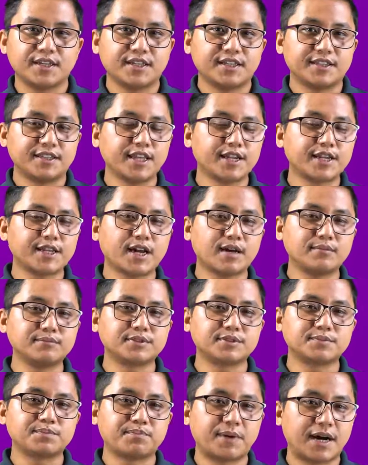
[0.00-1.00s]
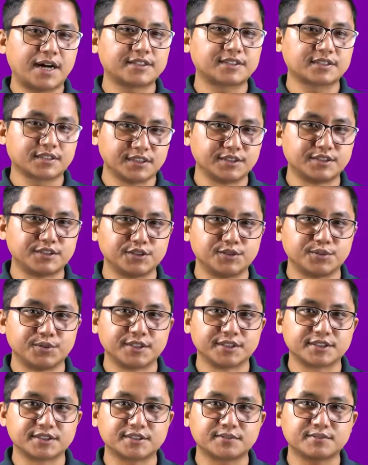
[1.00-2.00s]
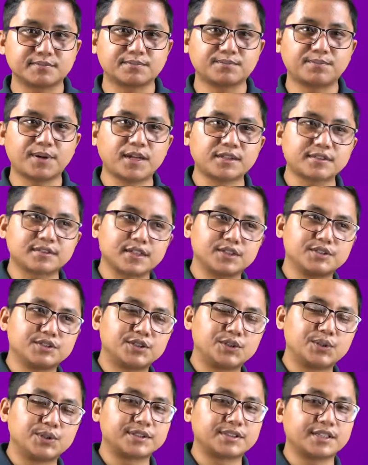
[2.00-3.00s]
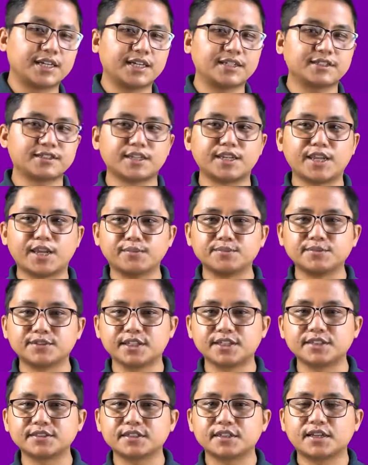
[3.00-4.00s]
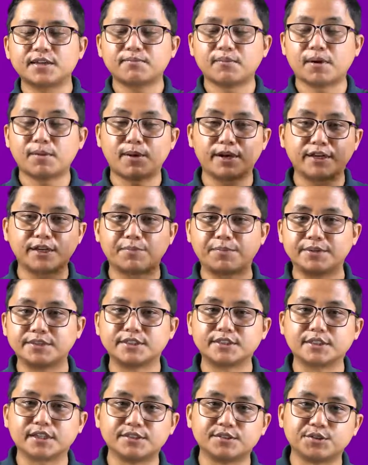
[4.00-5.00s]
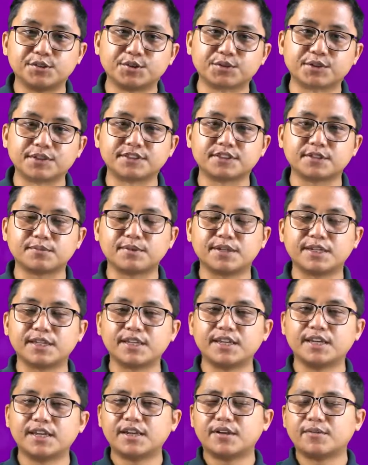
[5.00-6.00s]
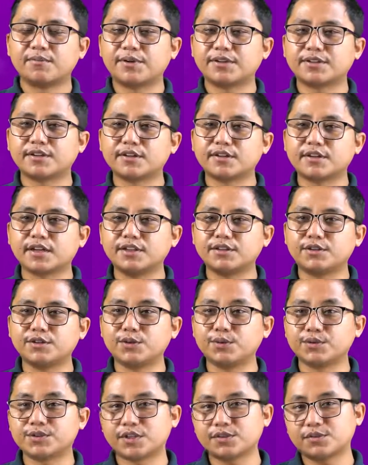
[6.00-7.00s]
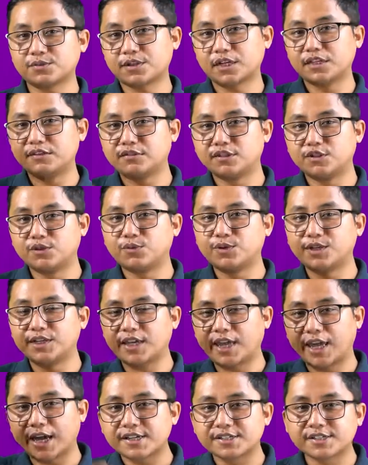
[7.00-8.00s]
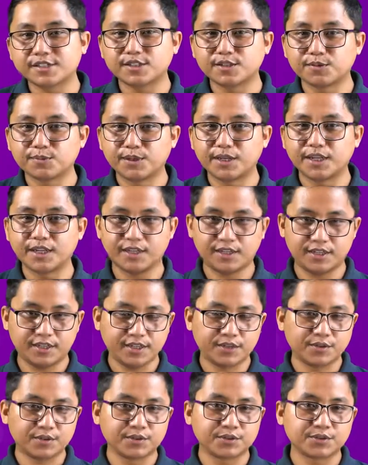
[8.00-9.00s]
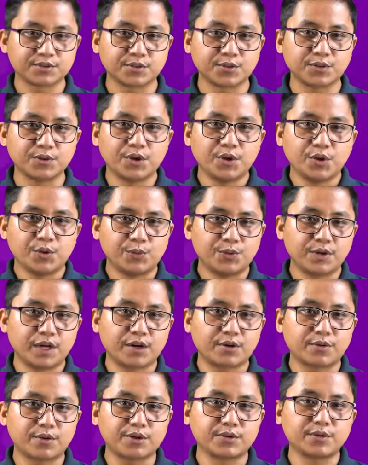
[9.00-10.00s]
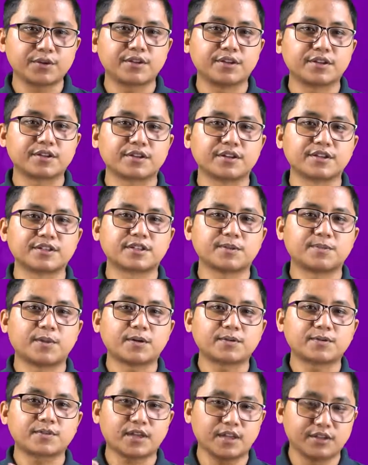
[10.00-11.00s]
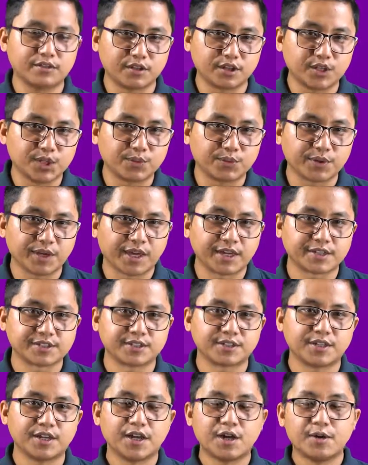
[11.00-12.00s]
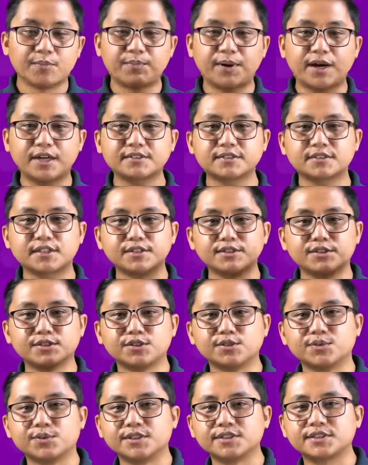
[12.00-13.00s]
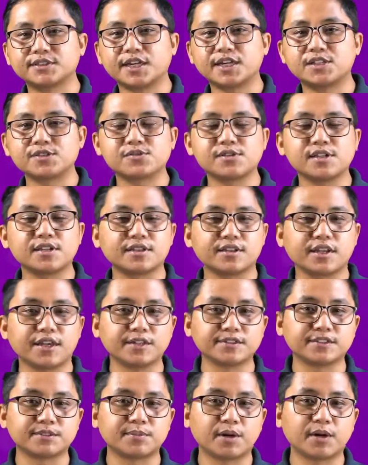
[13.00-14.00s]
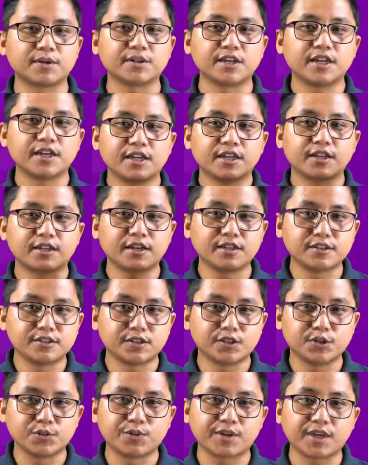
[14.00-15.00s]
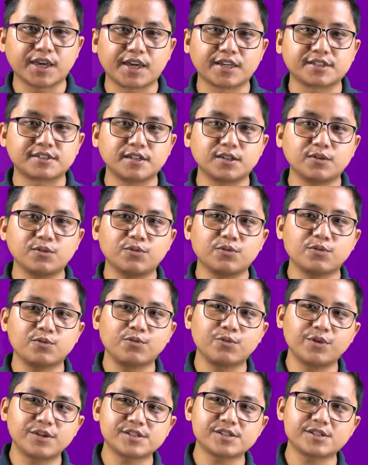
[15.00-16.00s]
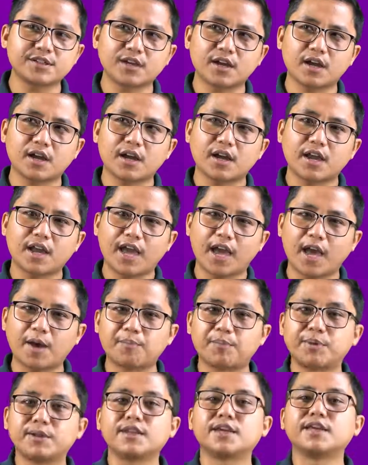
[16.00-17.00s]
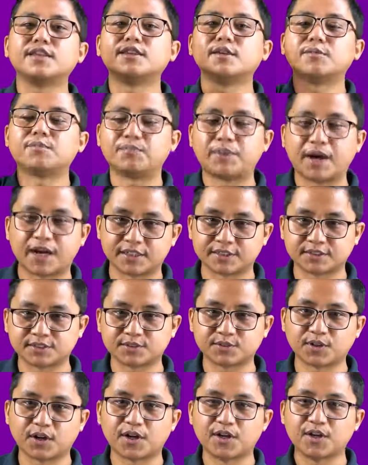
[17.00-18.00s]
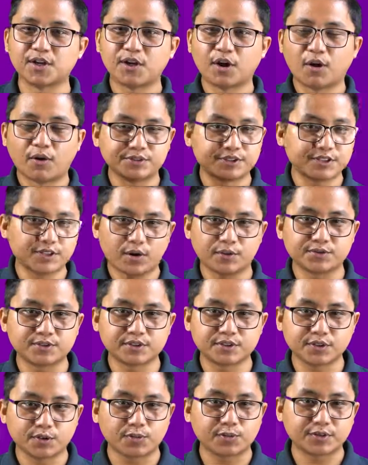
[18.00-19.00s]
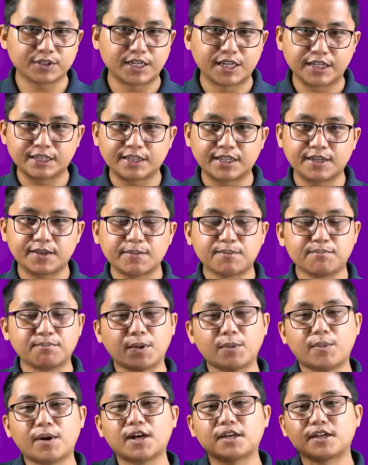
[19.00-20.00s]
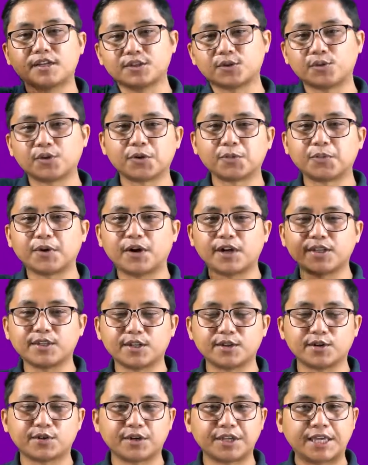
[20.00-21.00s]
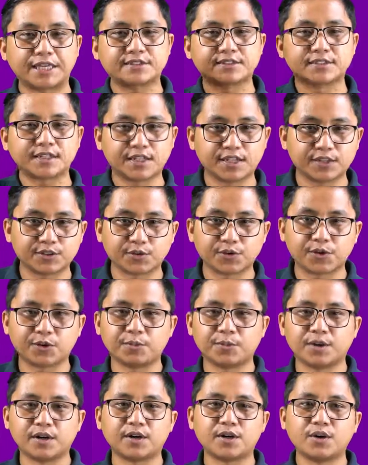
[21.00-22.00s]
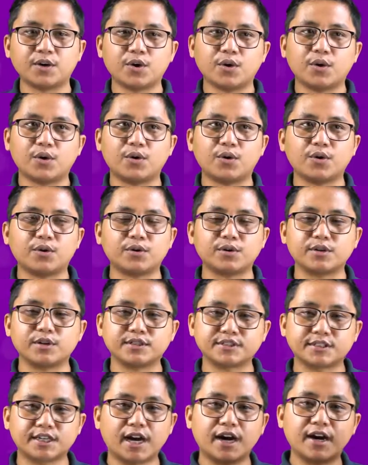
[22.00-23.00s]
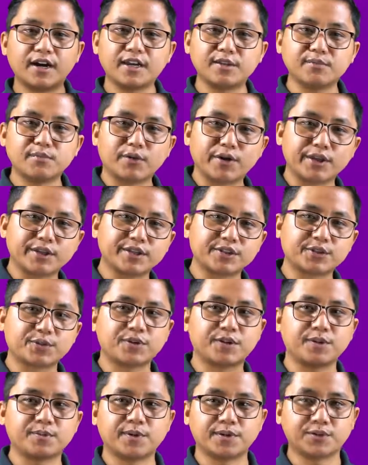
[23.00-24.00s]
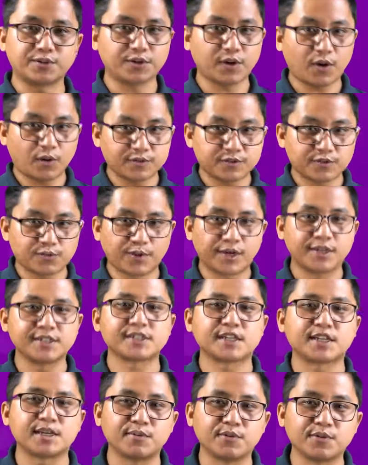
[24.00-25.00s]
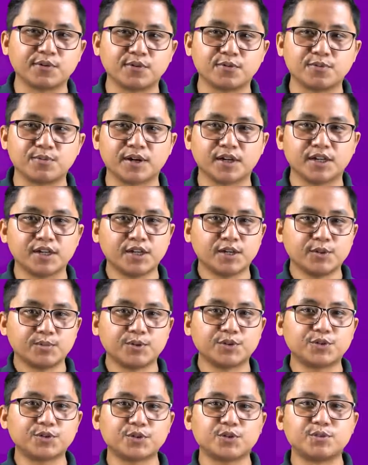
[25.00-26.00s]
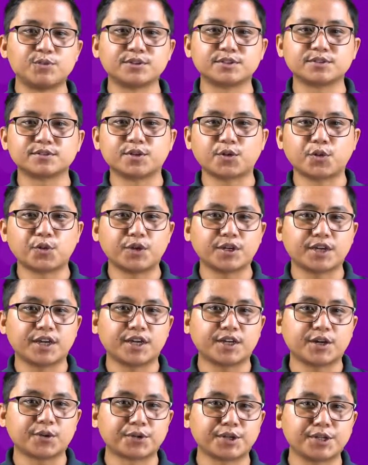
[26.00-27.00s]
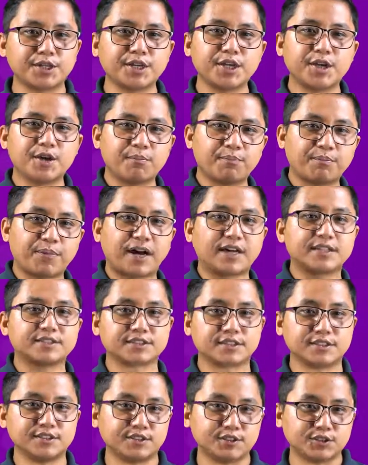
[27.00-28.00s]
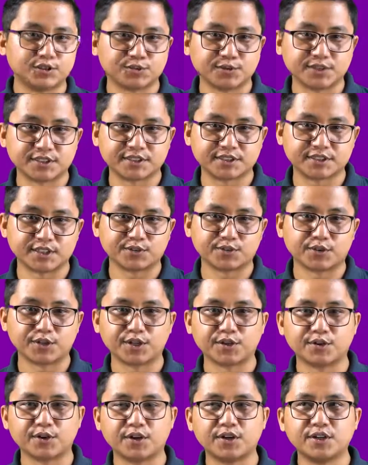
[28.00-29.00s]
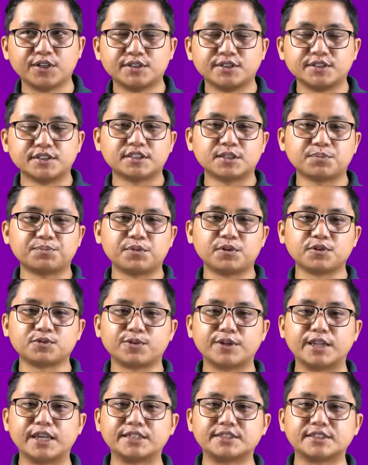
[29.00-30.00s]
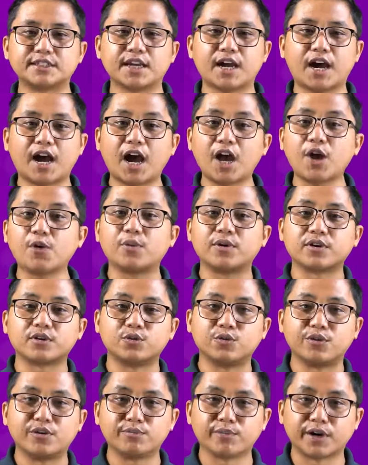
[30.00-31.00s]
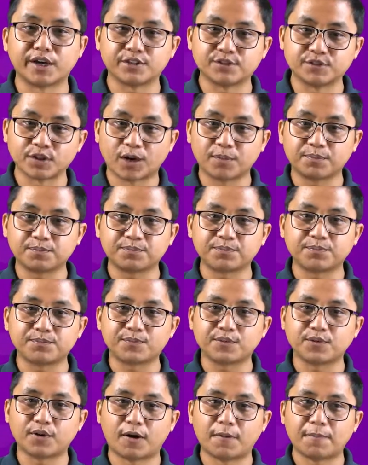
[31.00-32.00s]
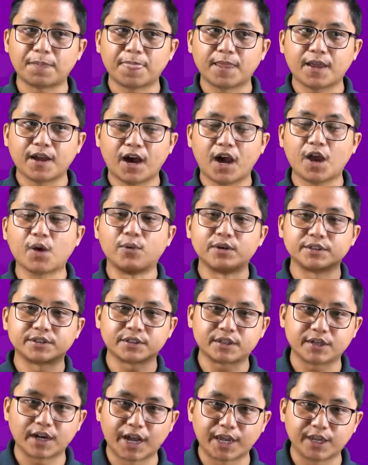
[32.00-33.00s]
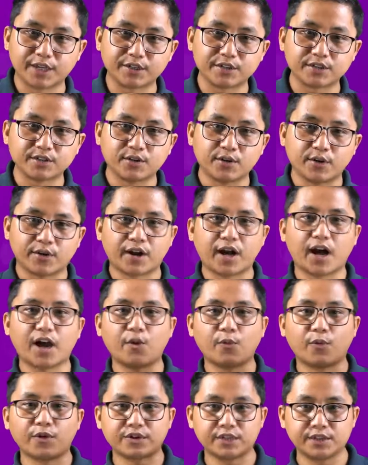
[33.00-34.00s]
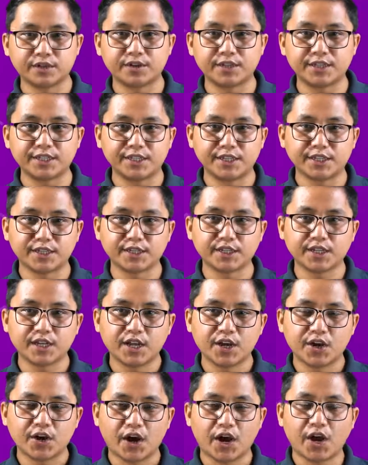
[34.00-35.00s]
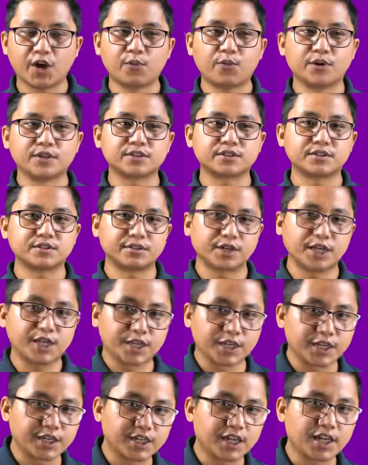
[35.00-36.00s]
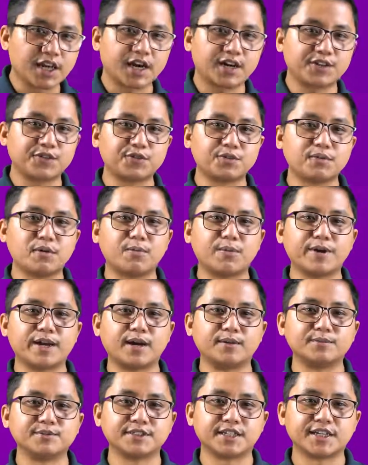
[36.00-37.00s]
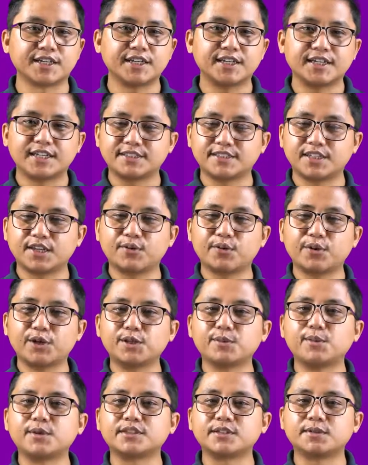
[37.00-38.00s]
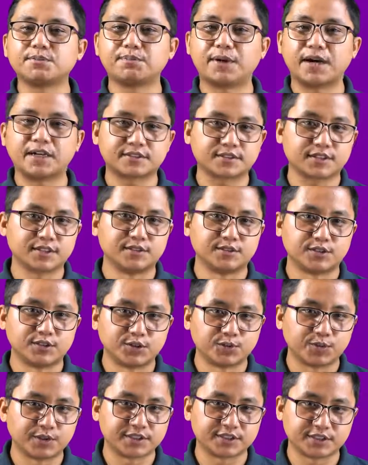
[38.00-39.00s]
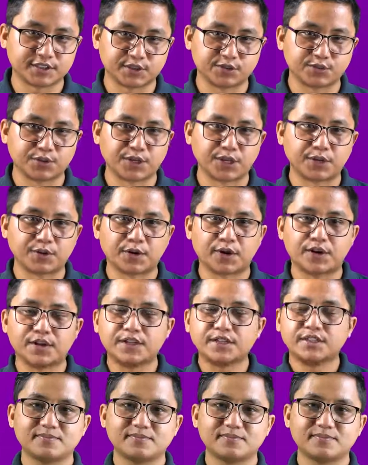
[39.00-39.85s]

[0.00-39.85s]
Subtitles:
Then comes past continuous. Past continuous, as a name says, mamangi present continuous ko chap mane. Present continuous has a continuing action na mane. Here also we are going to discuss about continuing action. Past continuous actually tells about continuing action which happened in the past ko. Hojik to budi nate mamangi to hiba idiri ko yesterday to hiba or ngasay early morning na to hiba duga hojik wari sana bogumba modu gumba da koina kay kaurani past continuous chingduni ko. So suppose when I say I was doing my job ko, I was crying or I was reading, I was running, aduguma mayam se si loinamak se past continuous chingdoini ko.